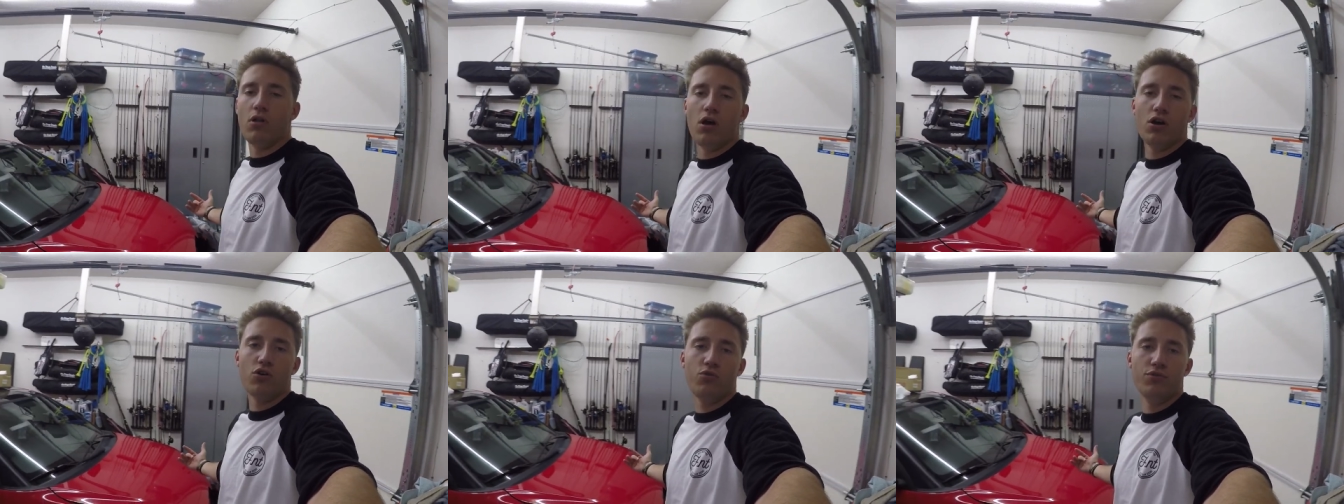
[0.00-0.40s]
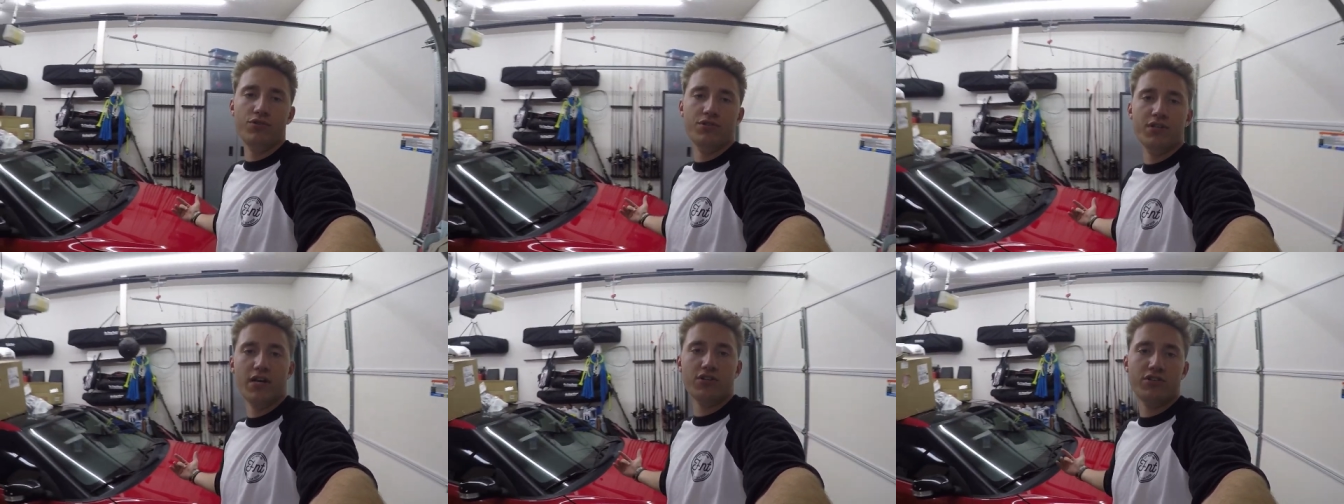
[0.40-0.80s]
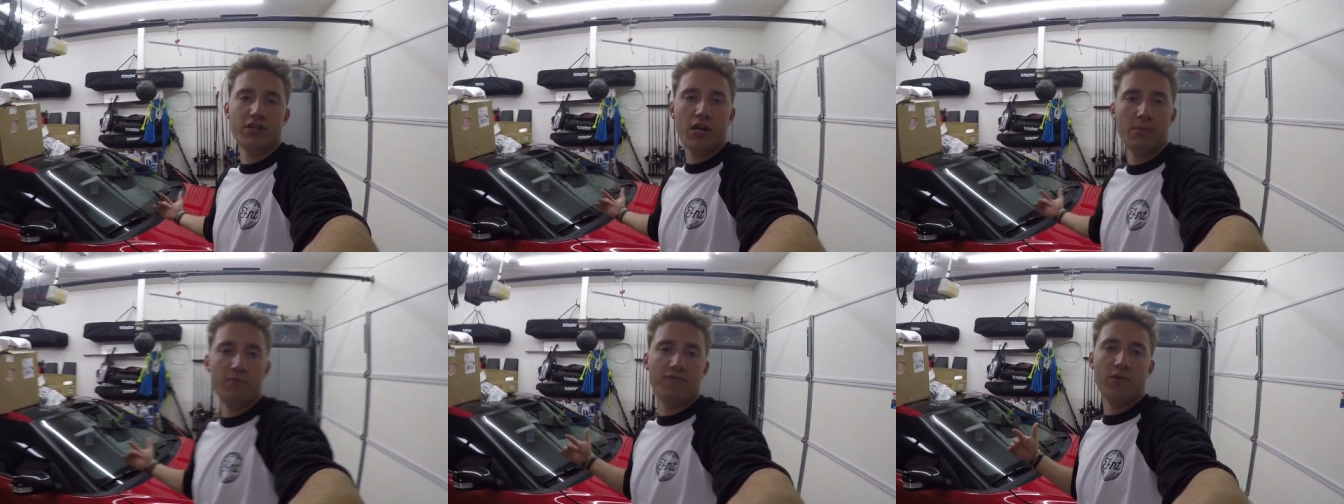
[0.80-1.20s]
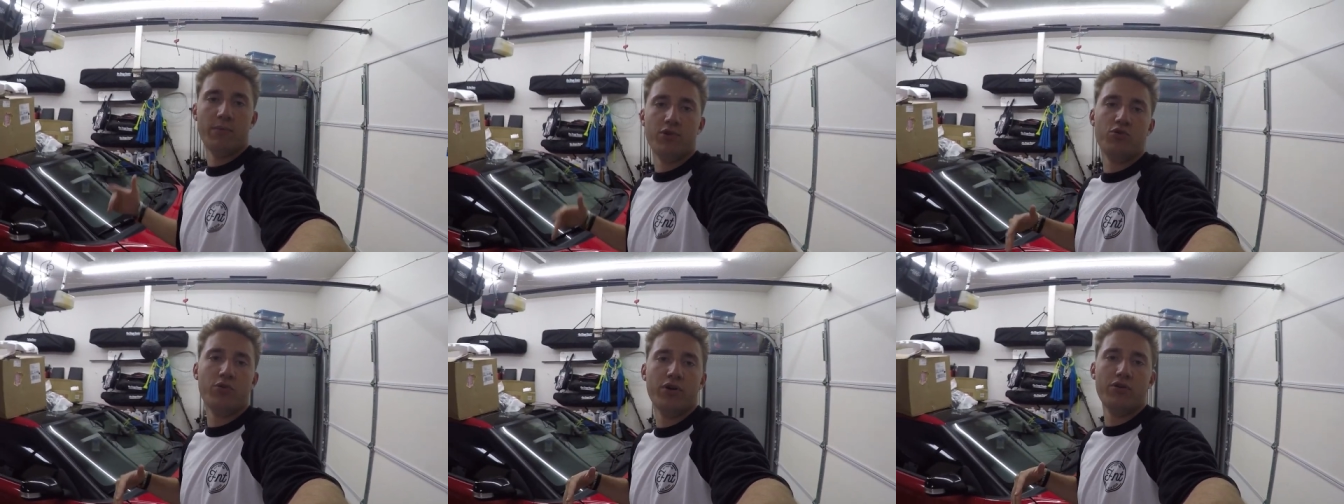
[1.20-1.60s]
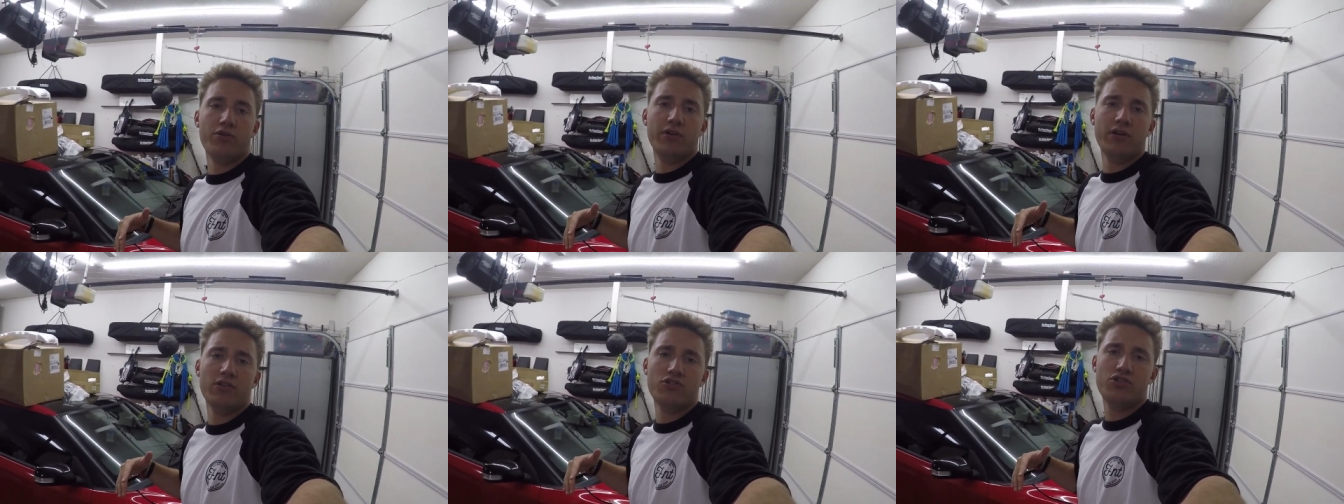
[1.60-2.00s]
lock, which is actually coming from a Toyota
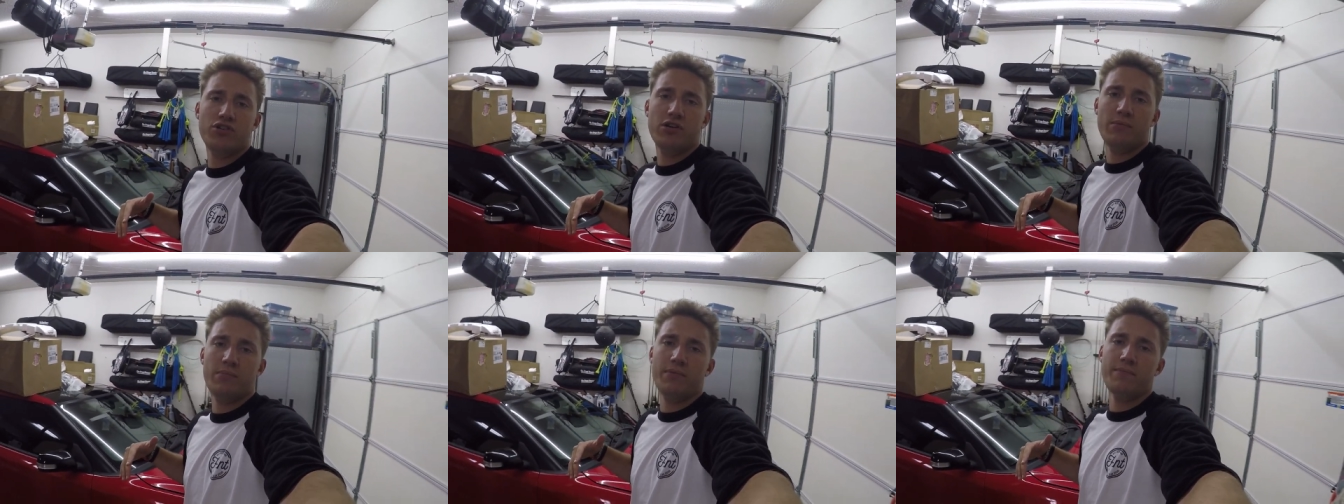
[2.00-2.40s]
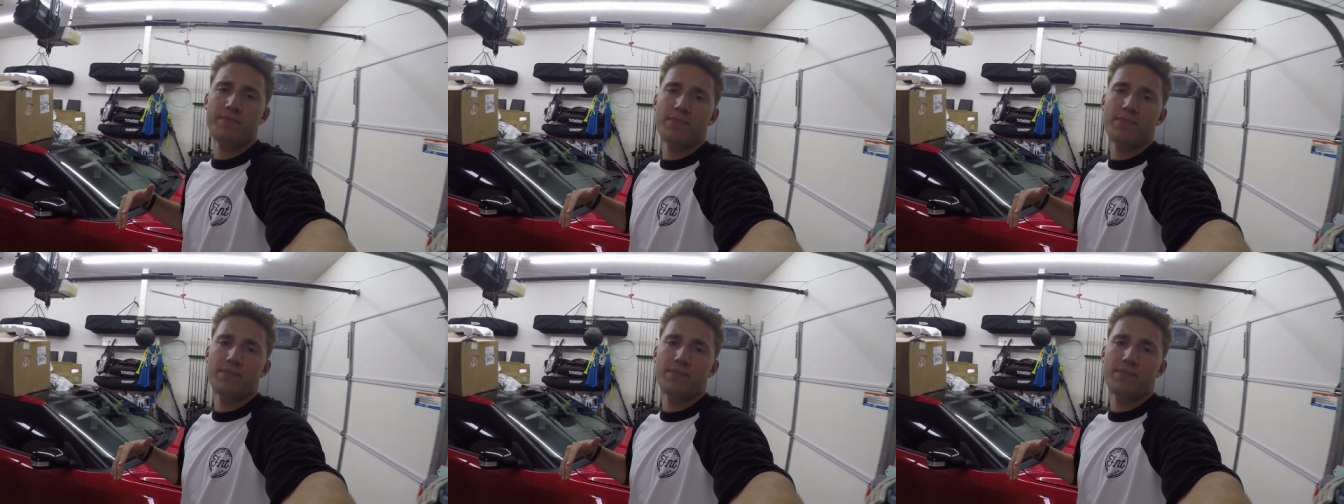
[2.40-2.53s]
dealership.